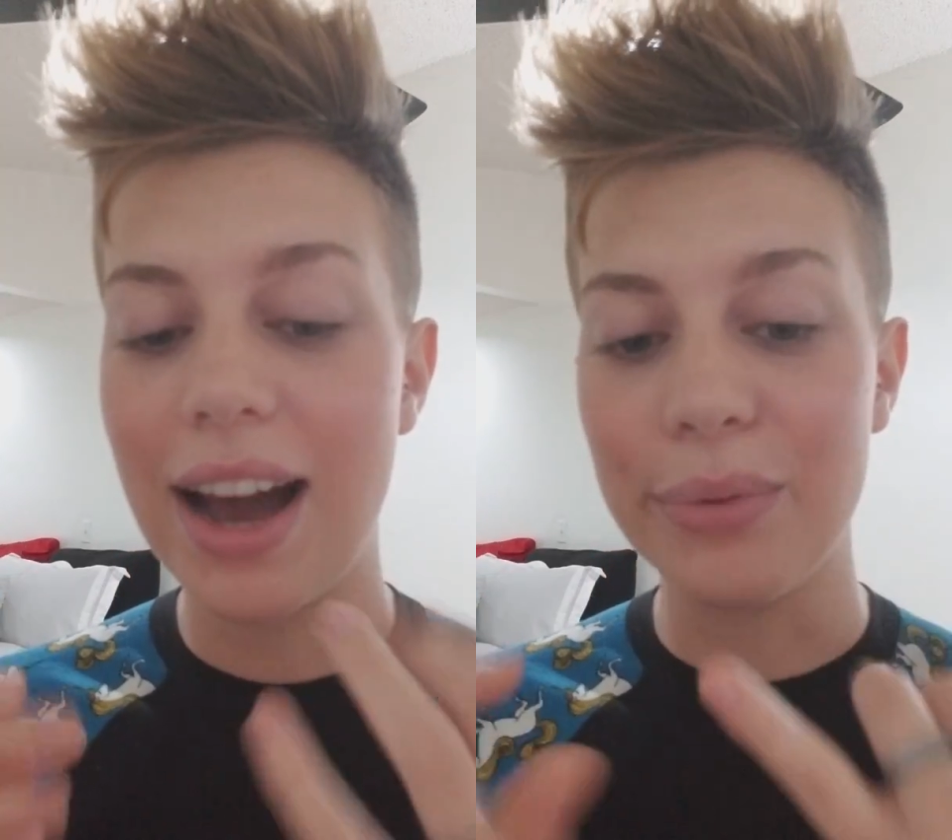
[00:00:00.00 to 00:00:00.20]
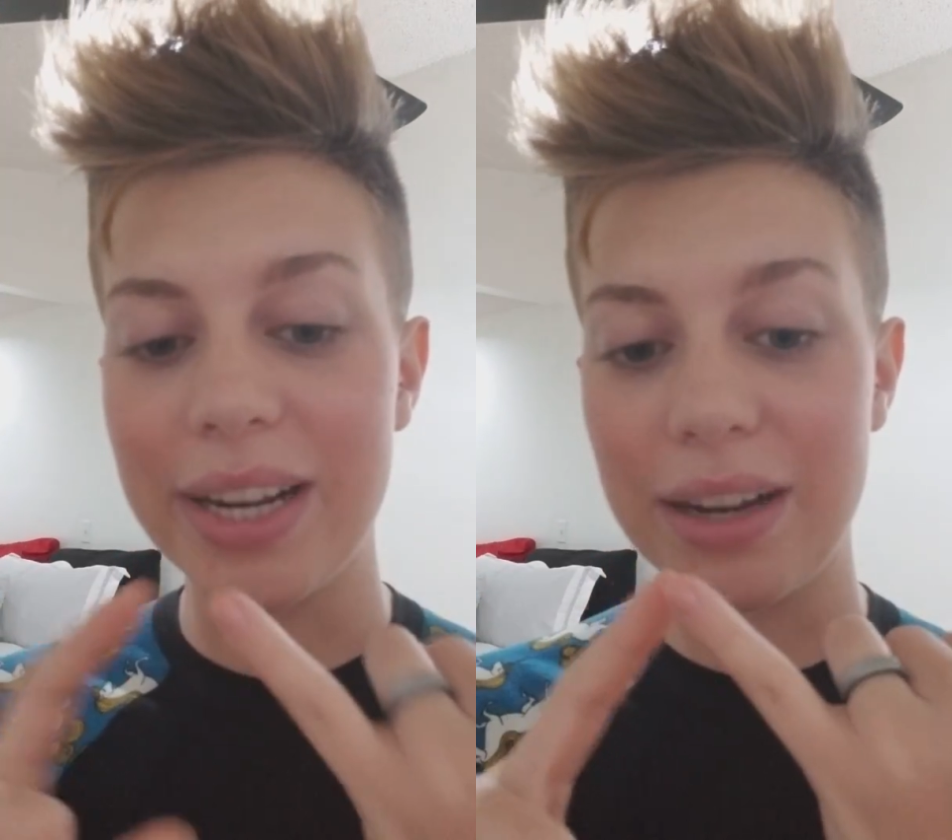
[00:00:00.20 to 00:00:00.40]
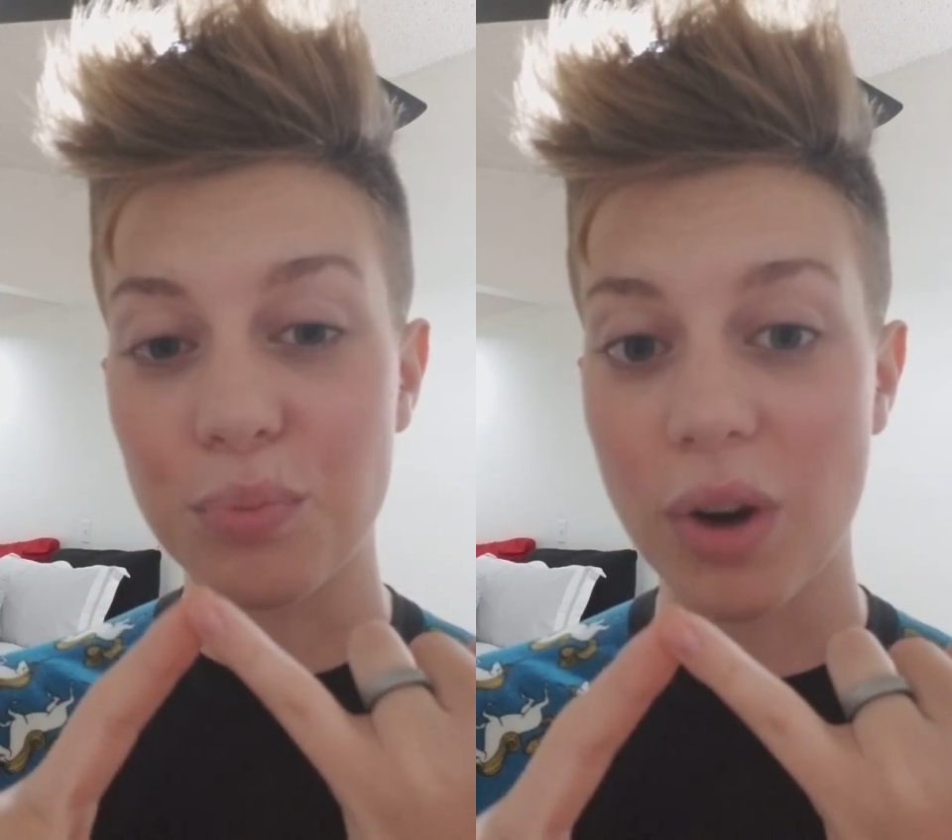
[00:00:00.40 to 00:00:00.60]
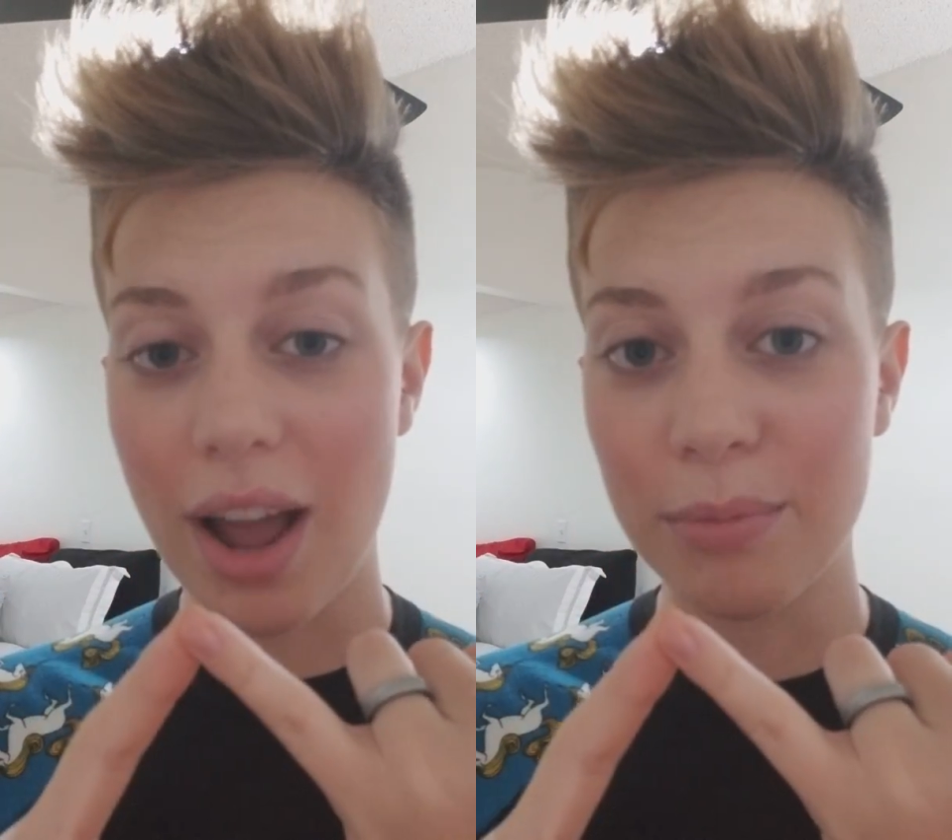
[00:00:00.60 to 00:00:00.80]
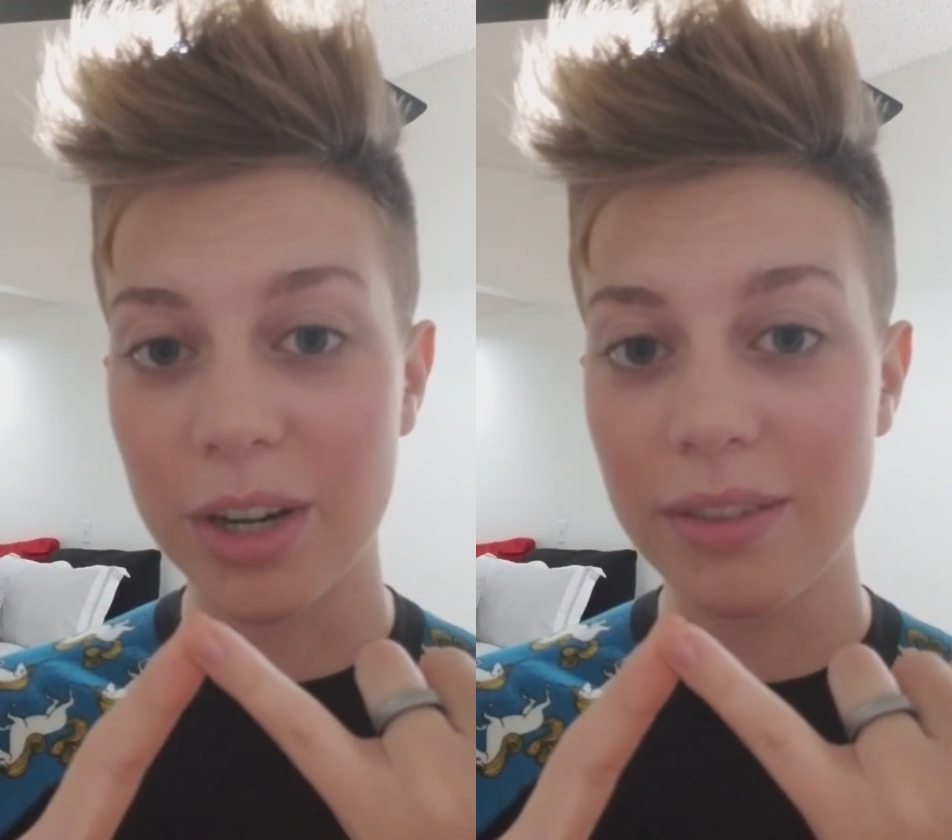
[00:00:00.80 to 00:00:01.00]
we did
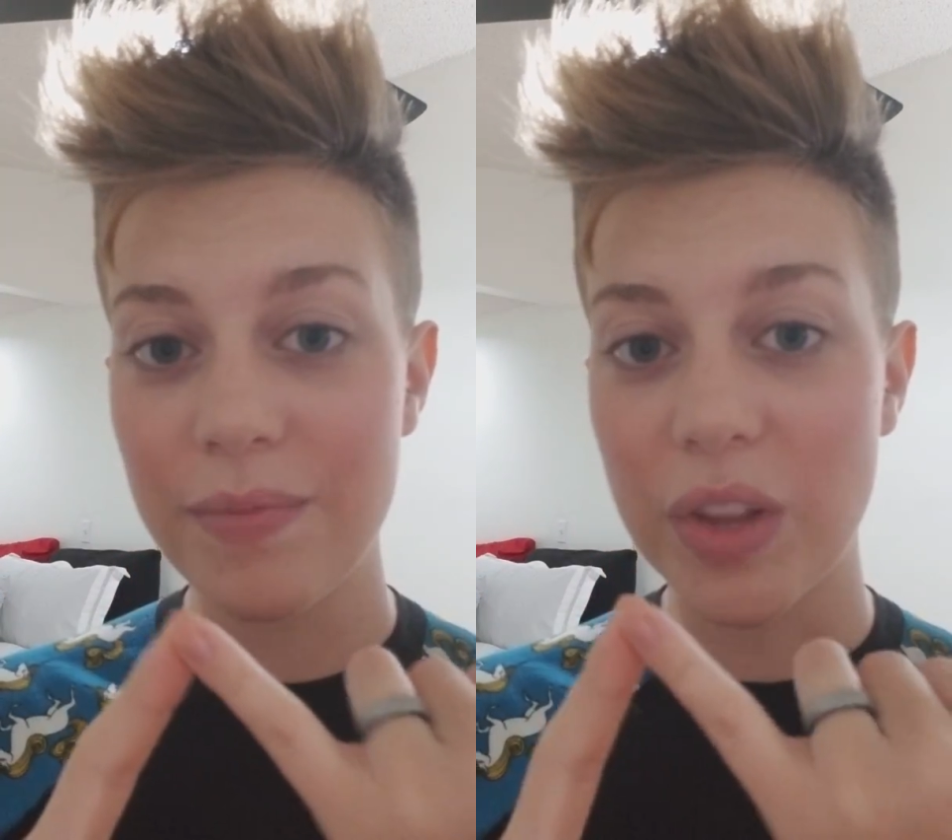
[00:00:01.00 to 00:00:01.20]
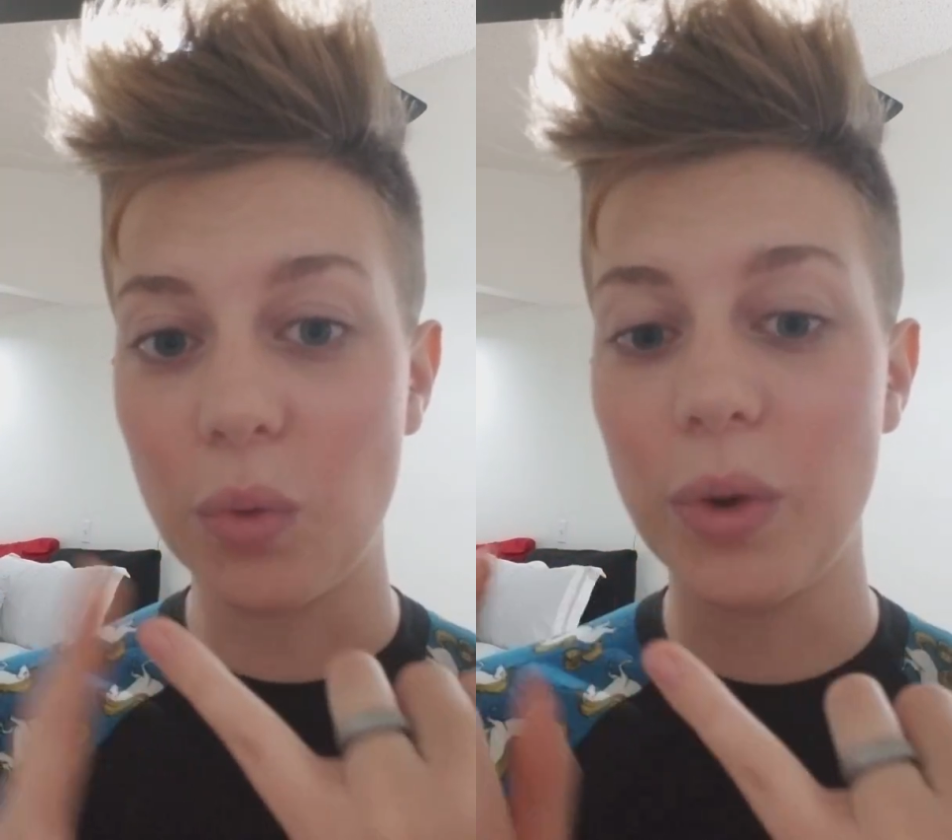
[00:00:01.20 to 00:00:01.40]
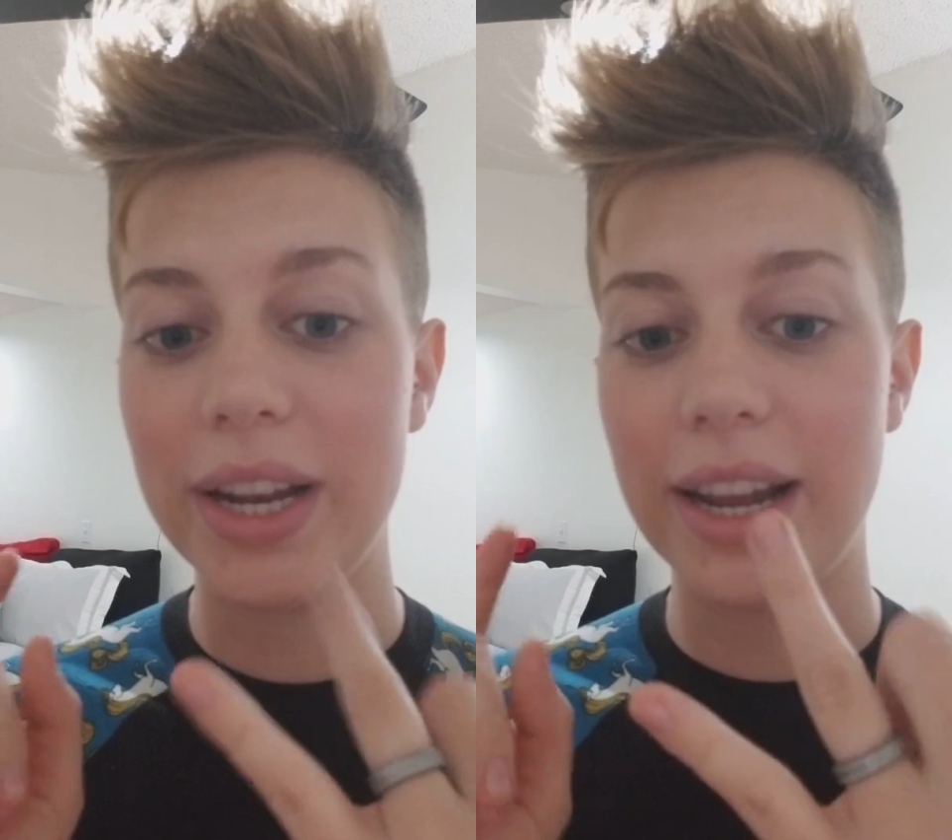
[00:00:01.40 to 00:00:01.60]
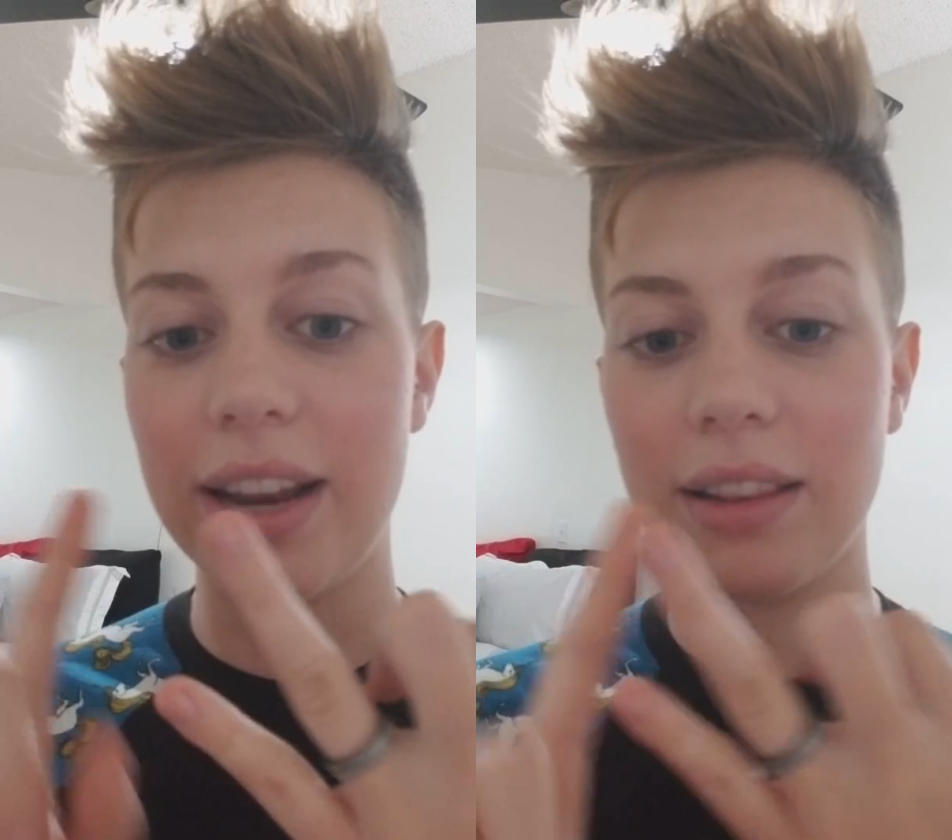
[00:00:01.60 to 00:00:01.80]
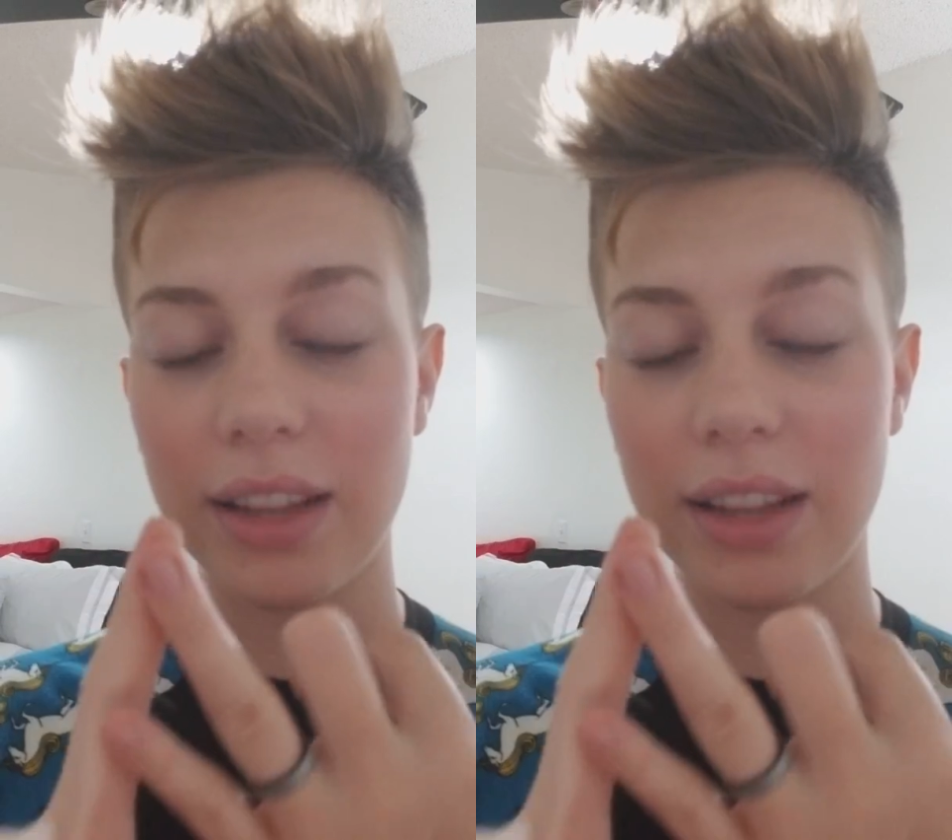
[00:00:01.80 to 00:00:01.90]
primer, we did